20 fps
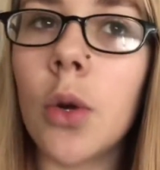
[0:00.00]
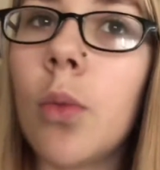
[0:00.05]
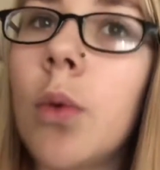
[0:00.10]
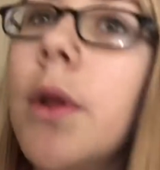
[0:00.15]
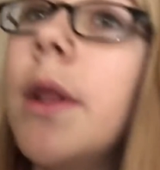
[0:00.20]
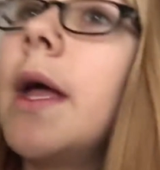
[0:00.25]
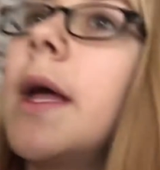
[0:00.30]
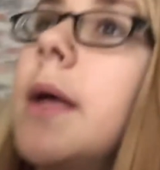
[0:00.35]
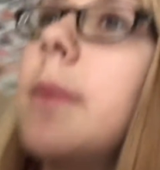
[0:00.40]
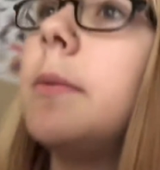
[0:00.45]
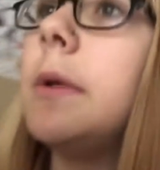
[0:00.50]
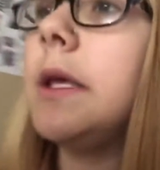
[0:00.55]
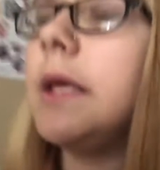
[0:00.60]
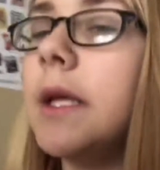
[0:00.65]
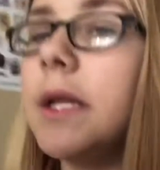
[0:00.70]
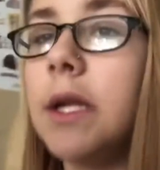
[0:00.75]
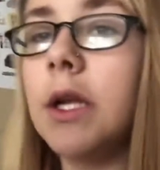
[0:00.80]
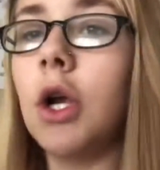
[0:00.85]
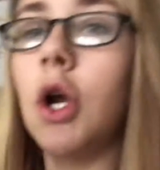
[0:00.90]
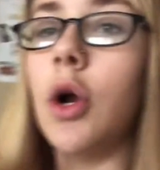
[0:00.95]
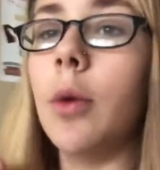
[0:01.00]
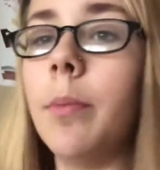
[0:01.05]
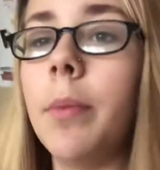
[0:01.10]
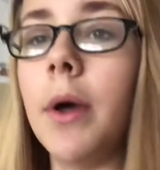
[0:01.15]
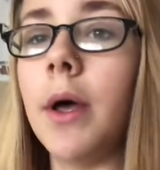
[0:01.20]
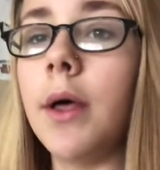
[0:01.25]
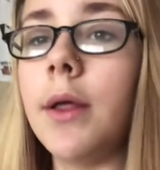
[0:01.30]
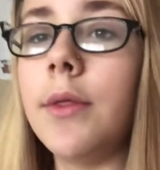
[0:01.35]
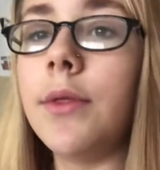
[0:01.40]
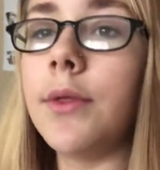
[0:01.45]
Well, not me getting her,
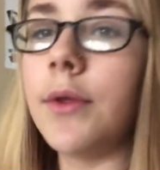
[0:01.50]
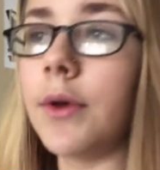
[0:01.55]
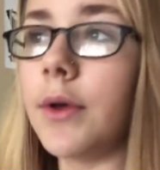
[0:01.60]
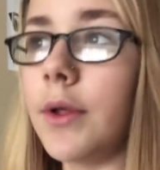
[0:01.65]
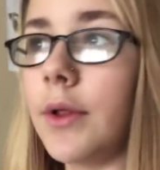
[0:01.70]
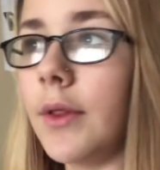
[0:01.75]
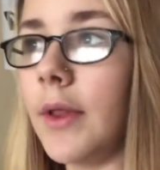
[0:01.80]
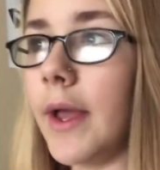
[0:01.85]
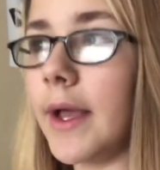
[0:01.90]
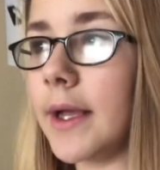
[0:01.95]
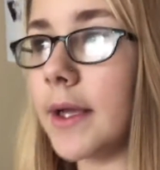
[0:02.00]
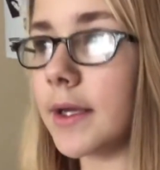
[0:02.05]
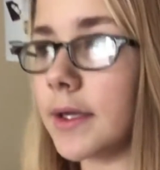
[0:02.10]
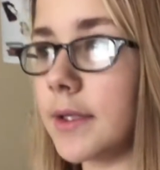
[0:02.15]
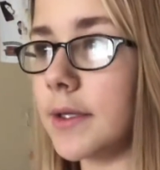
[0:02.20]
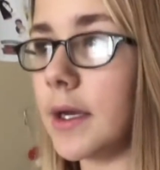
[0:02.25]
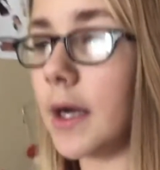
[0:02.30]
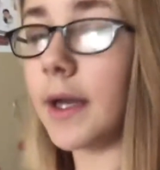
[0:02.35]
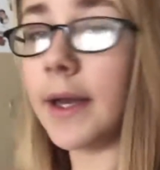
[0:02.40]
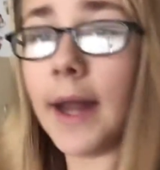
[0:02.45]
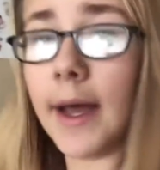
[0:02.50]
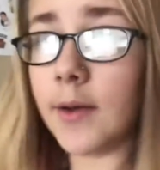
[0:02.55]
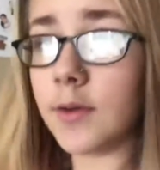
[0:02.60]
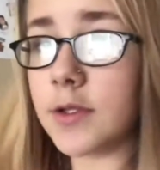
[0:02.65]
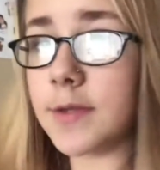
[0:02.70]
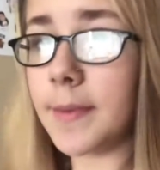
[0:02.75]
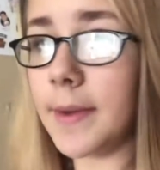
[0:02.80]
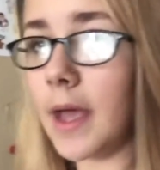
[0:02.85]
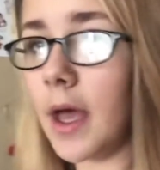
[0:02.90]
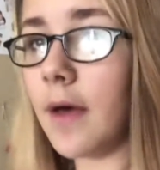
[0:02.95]
but the like
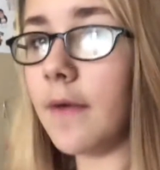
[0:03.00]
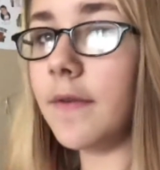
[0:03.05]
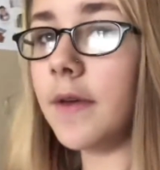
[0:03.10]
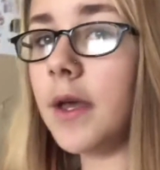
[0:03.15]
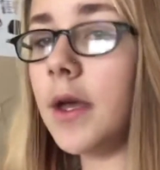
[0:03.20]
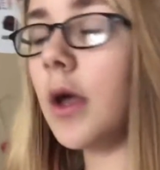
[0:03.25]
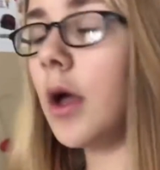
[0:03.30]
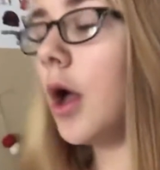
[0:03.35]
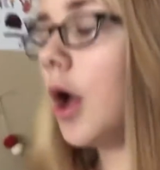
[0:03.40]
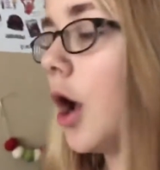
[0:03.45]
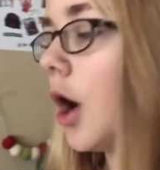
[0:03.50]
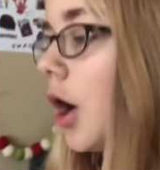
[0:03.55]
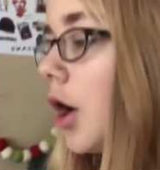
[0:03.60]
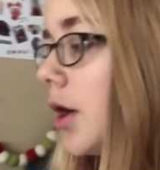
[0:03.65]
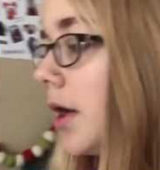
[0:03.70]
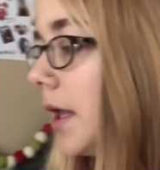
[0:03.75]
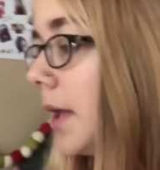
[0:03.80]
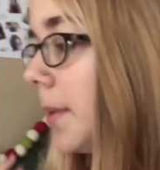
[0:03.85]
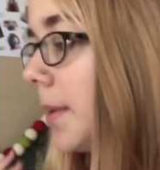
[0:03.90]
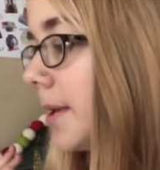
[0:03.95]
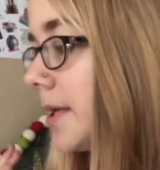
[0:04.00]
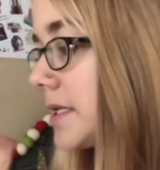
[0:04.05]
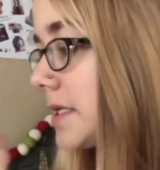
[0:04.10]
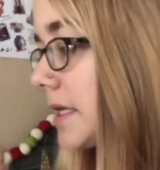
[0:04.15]
announcement of it. Her name is